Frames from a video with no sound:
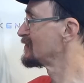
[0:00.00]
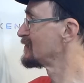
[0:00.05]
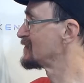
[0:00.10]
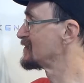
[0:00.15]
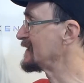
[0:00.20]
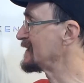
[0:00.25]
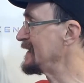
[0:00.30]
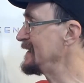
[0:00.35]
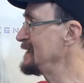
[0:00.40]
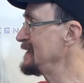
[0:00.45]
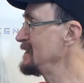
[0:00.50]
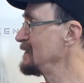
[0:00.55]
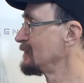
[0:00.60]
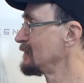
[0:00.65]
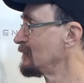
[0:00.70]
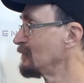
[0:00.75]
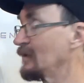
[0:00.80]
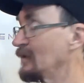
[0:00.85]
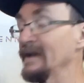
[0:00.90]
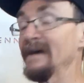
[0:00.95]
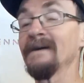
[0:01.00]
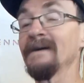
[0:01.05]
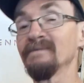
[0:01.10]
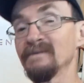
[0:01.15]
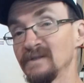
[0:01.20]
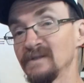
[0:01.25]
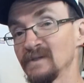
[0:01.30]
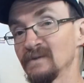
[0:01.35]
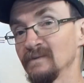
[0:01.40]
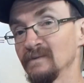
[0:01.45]
to see what
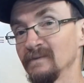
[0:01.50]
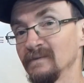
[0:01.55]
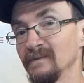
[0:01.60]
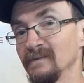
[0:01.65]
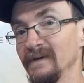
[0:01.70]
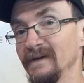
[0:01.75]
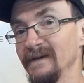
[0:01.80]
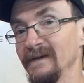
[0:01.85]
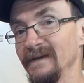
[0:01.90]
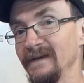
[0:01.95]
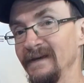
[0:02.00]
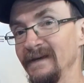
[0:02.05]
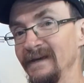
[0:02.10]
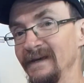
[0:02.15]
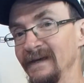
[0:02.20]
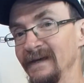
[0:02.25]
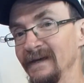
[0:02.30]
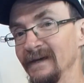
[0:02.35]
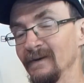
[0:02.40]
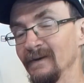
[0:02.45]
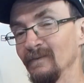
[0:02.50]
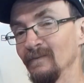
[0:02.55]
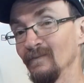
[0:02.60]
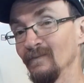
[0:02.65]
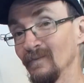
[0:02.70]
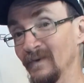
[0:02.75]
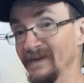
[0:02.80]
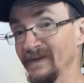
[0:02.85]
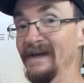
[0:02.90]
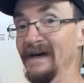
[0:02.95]
happens
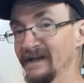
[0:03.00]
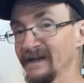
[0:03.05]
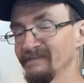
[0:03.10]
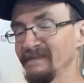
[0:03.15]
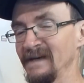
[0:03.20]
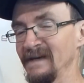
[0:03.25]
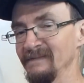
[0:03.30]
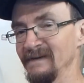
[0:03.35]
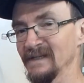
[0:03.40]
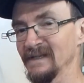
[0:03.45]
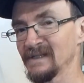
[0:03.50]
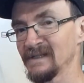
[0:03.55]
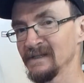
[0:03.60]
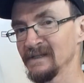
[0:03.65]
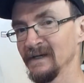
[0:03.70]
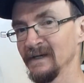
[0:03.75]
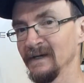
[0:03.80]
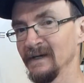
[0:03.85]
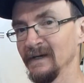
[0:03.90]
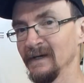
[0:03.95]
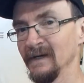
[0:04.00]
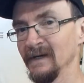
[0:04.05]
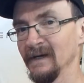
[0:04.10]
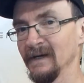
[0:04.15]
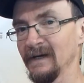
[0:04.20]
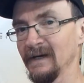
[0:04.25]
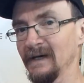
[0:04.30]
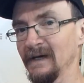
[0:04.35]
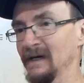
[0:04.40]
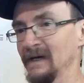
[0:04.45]
without a BMS
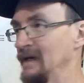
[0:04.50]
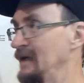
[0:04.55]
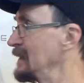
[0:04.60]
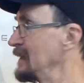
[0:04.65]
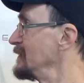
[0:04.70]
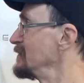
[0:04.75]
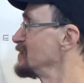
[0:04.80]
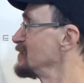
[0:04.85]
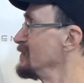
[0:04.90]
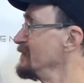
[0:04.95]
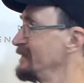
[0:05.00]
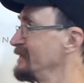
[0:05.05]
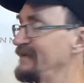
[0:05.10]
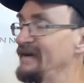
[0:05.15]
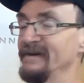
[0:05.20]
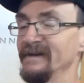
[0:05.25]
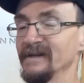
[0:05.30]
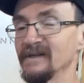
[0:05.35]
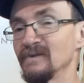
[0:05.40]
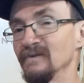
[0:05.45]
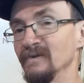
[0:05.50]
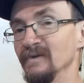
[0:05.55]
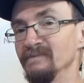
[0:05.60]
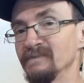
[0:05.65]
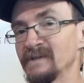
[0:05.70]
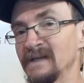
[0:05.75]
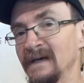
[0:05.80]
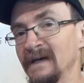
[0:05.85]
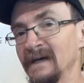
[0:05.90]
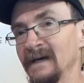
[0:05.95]
to the various
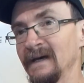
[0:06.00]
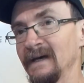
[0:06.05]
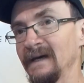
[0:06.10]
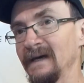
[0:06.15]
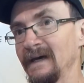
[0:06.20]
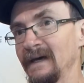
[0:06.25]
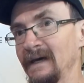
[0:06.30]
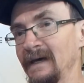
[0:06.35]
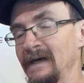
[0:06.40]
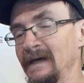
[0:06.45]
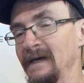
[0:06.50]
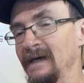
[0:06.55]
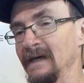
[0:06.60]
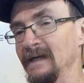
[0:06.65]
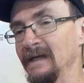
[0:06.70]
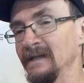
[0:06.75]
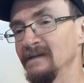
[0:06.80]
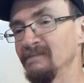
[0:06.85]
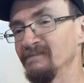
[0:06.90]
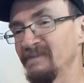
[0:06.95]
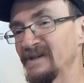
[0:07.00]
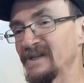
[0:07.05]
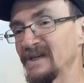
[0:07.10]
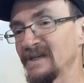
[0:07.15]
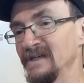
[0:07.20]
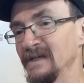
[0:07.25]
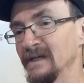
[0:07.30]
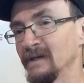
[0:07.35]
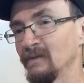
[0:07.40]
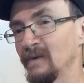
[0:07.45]
groups, and in
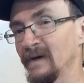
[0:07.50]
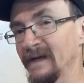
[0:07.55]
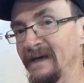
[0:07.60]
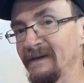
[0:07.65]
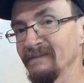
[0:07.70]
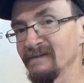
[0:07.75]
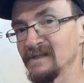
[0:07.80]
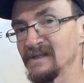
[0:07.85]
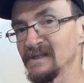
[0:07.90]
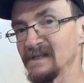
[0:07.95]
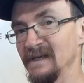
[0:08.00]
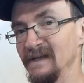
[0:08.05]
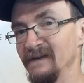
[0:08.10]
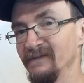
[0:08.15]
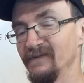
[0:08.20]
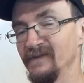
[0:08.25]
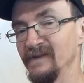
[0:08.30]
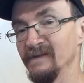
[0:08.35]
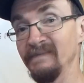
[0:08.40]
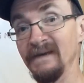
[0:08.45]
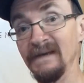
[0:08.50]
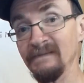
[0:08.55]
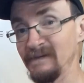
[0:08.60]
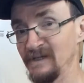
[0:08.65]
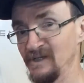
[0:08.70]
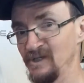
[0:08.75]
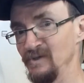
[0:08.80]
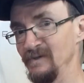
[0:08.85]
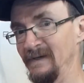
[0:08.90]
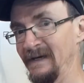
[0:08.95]
particular what happens if the
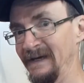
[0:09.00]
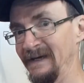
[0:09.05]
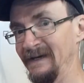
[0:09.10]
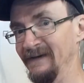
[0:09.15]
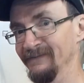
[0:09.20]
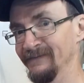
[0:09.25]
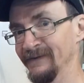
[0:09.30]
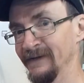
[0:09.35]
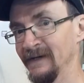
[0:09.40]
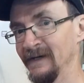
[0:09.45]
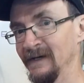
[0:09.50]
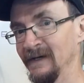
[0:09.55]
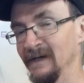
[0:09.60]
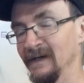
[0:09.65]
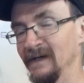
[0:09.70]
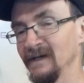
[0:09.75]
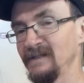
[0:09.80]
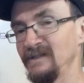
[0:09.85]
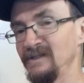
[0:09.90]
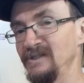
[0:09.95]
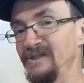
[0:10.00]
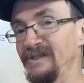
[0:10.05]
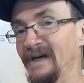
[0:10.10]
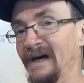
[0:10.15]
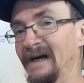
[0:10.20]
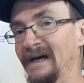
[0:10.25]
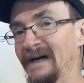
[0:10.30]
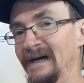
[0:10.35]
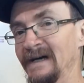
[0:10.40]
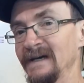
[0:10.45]
BMS you have
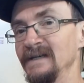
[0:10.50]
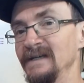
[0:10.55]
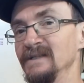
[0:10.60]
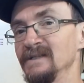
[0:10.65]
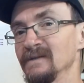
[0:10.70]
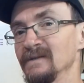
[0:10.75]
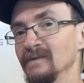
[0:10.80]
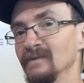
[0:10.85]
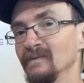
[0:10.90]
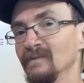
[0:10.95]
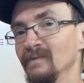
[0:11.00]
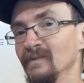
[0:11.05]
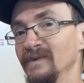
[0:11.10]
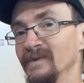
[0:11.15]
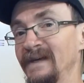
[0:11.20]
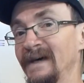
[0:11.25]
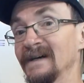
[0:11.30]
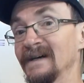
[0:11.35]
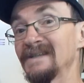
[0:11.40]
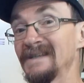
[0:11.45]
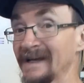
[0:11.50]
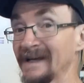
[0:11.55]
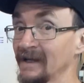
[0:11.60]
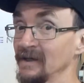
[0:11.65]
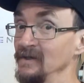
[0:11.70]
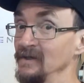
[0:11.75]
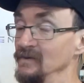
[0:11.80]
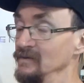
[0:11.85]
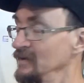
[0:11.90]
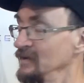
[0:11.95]
dies without
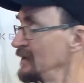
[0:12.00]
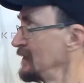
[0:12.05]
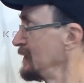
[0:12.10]
telling you.